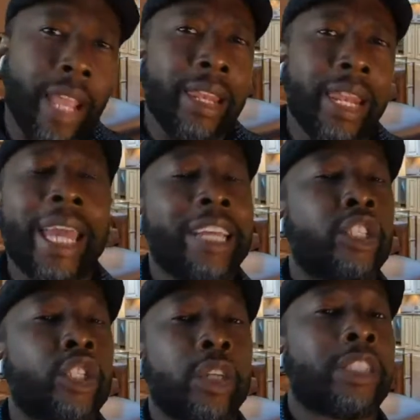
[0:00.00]
like, and
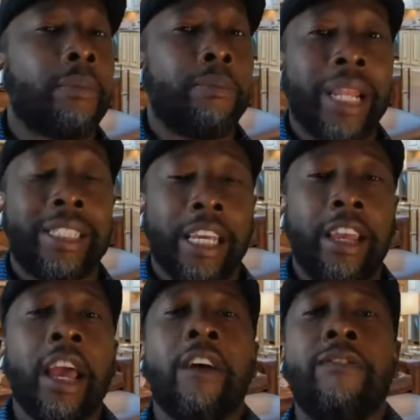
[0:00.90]
trustability
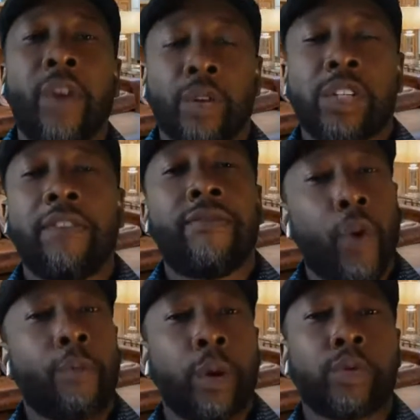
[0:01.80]
first and
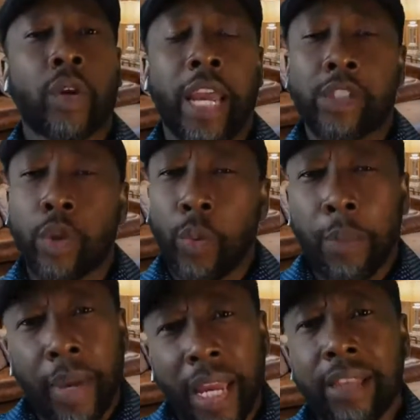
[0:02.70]
foremost. Okay. So we
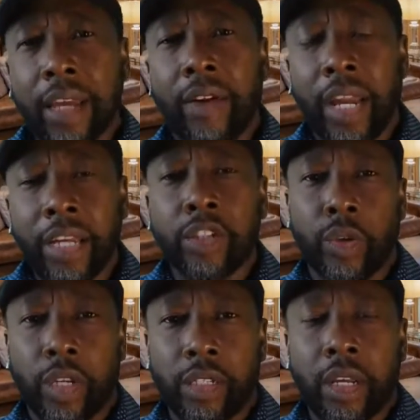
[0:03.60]
pique their
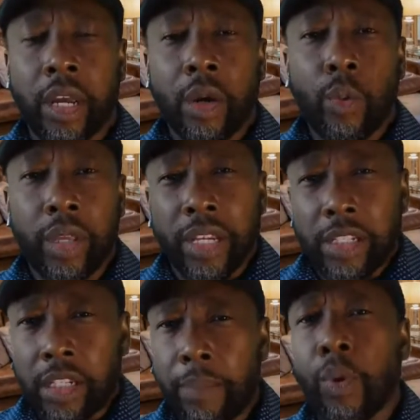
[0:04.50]
interest with a
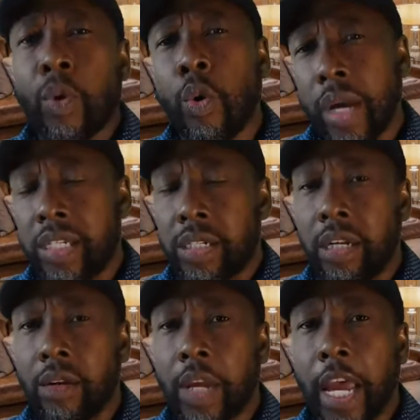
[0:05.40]
simple question.
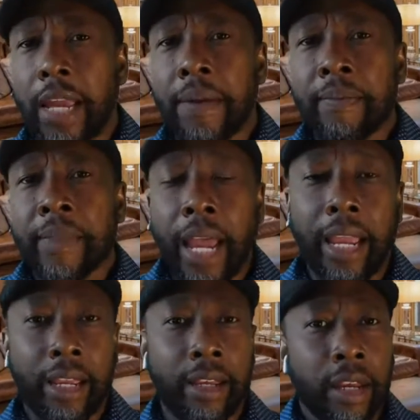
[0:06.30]
Okay.
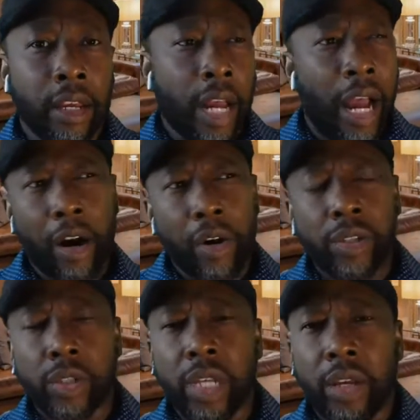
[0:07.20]
Hey, I heard
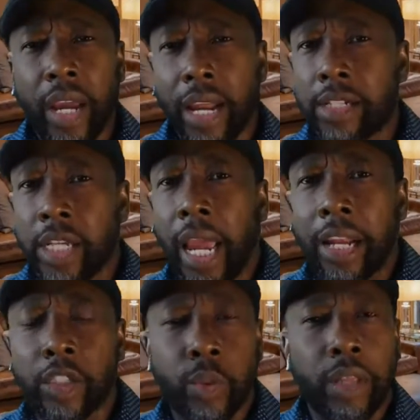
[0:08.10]
you say you had a
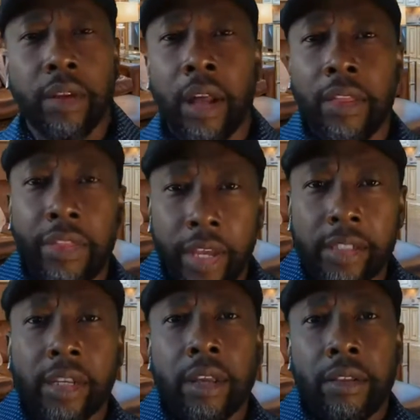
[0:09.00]
challenge with this,